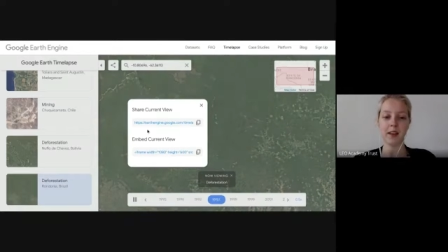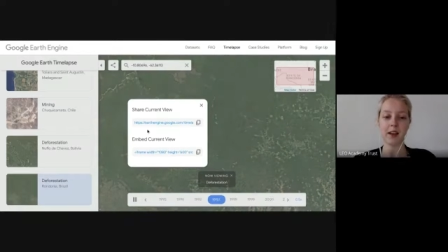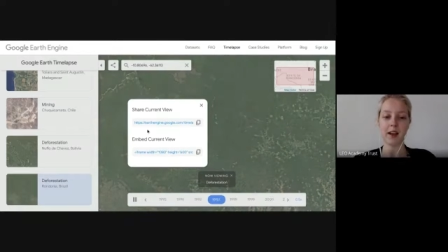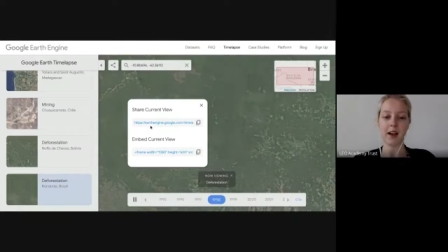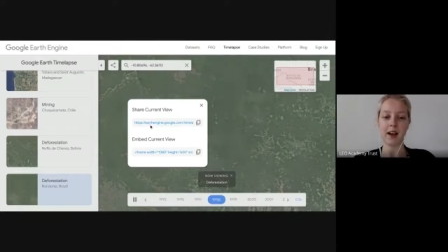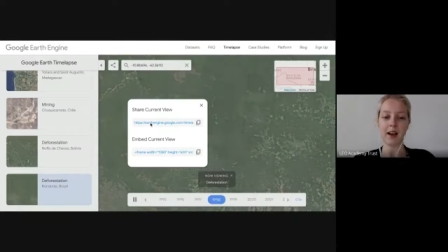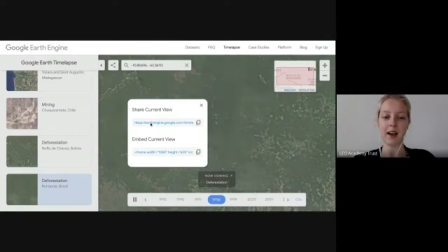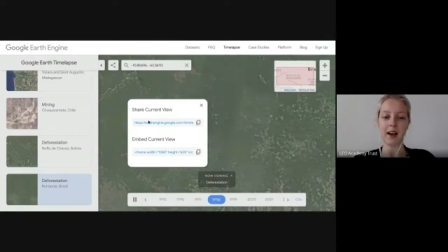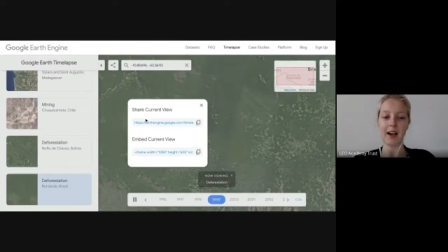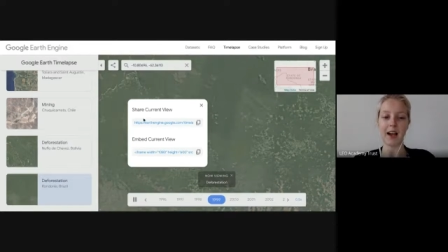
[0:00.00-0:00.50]

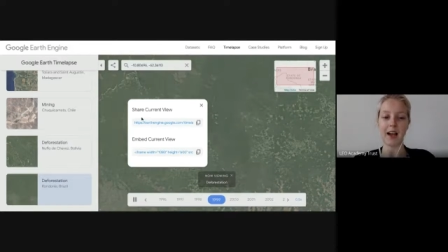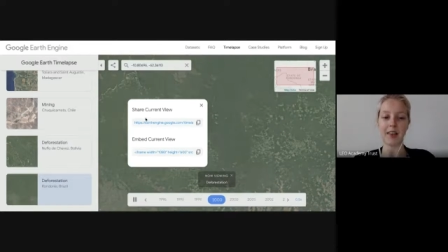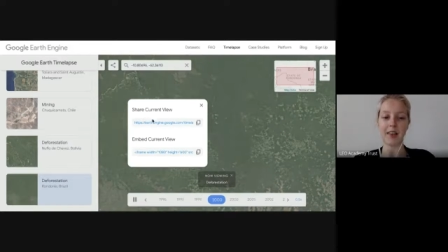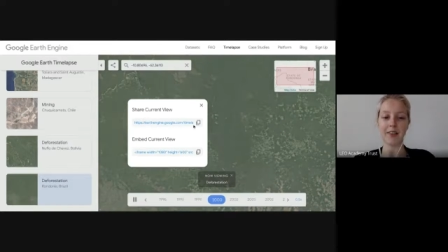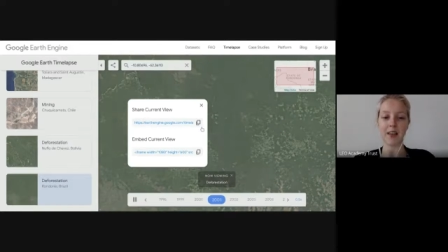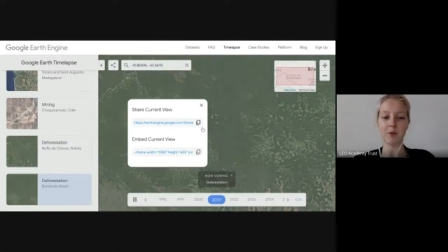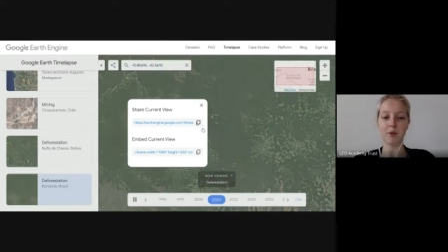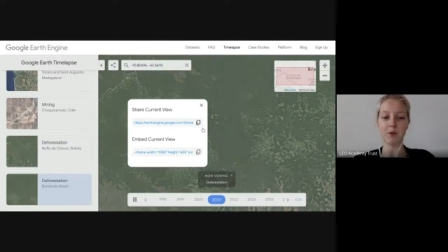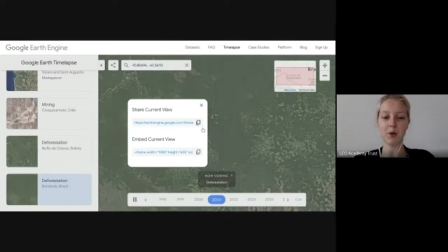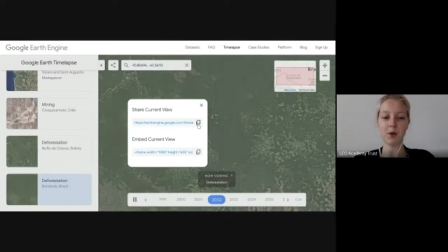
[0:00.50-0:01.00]
Uh, and
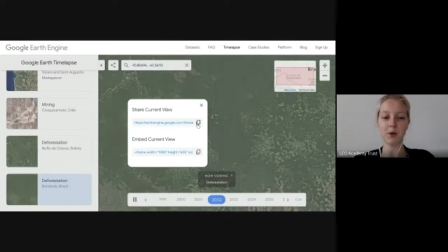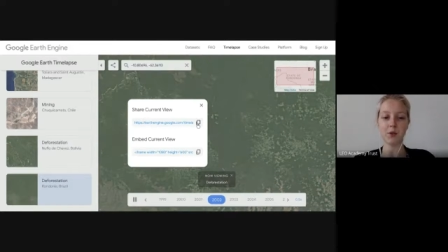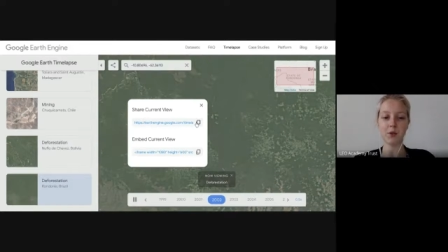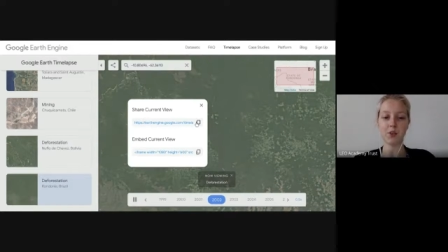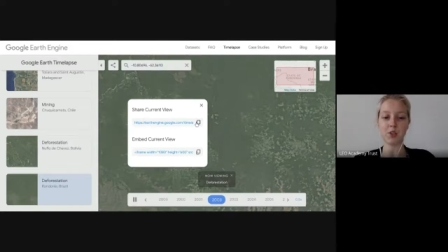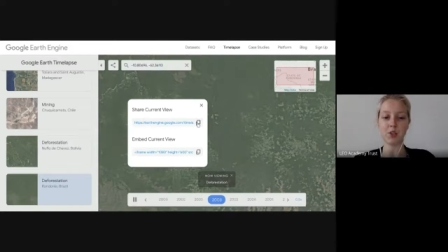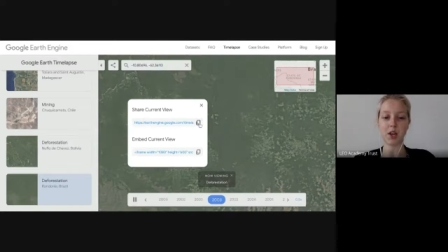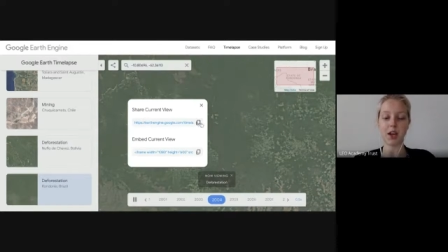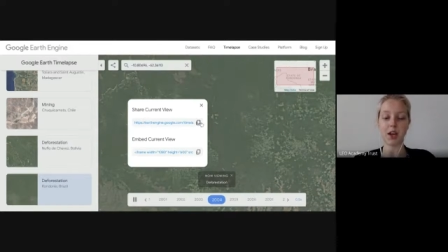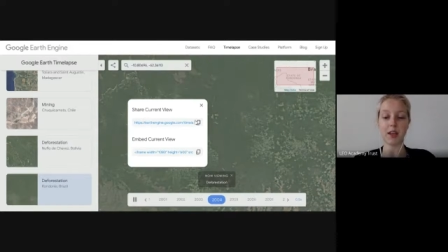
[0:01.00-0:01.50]
that will
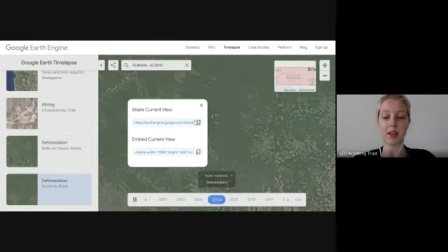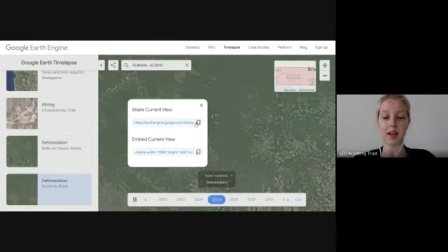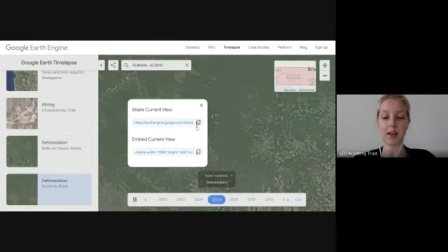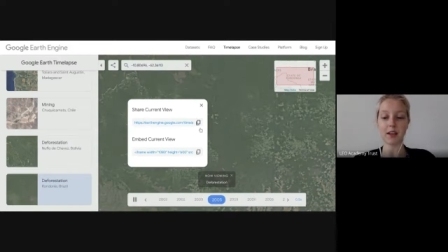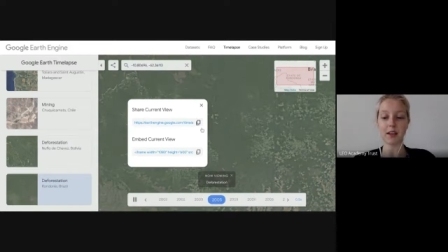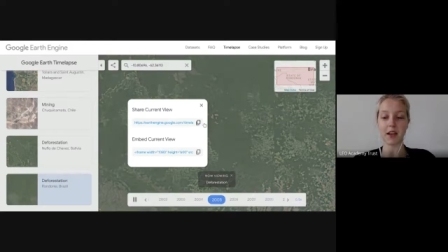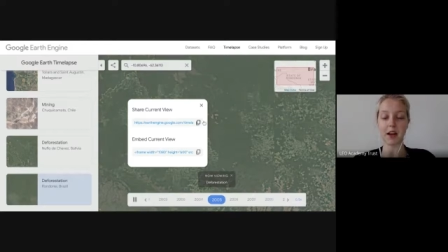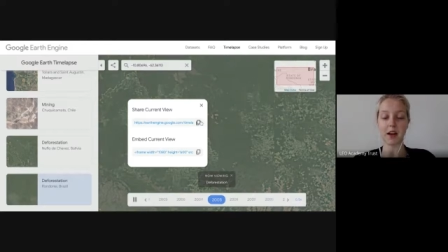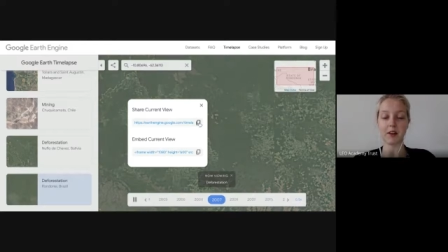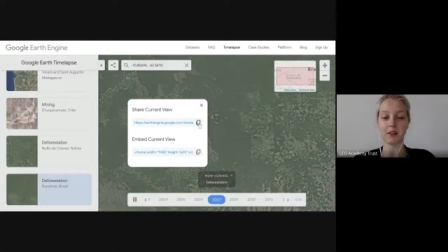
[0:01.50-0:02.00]
share that
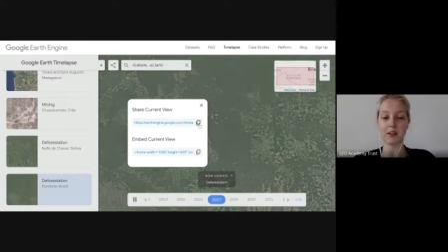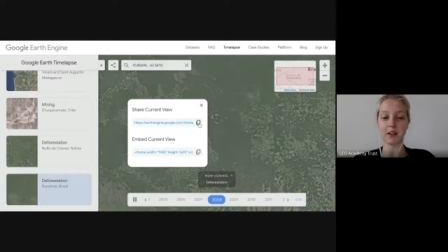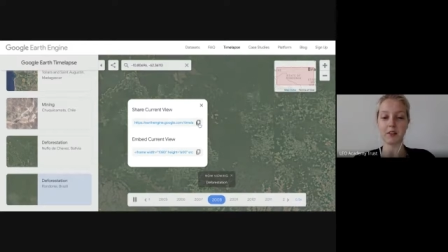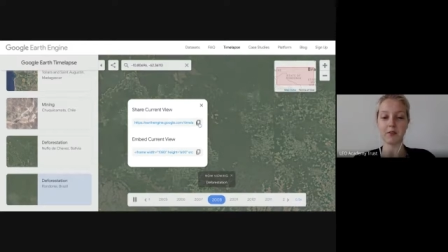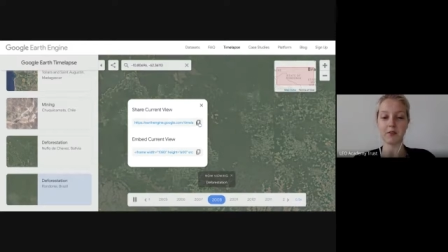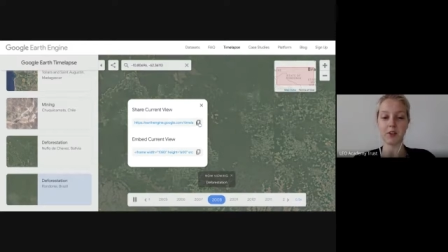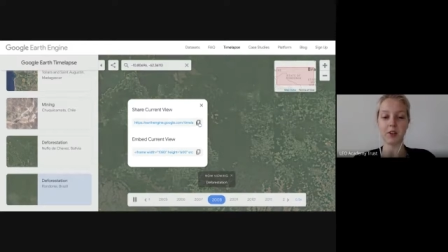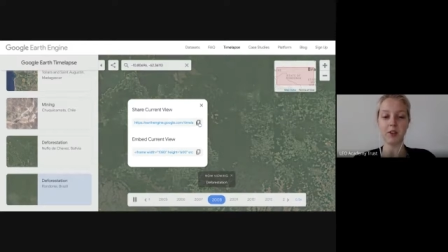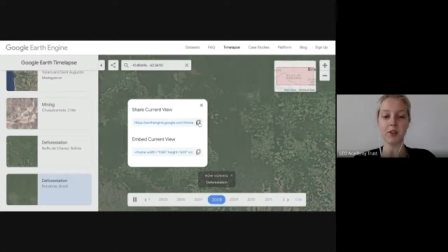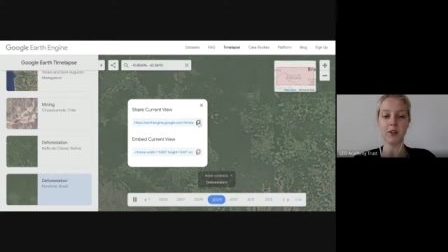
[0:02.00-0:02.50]
current
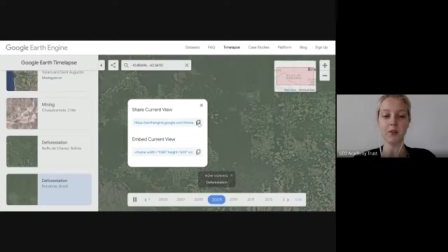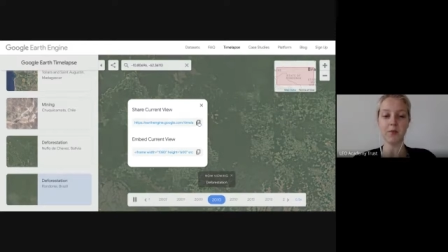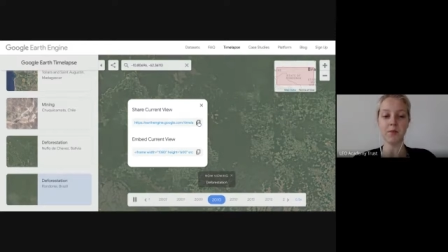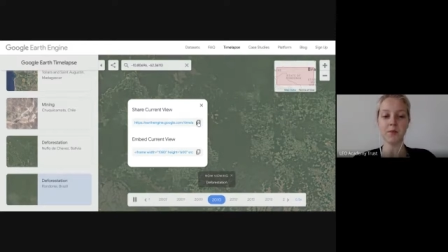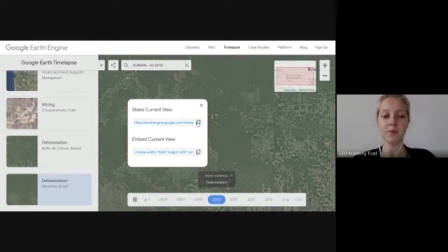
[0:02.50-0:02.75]
view.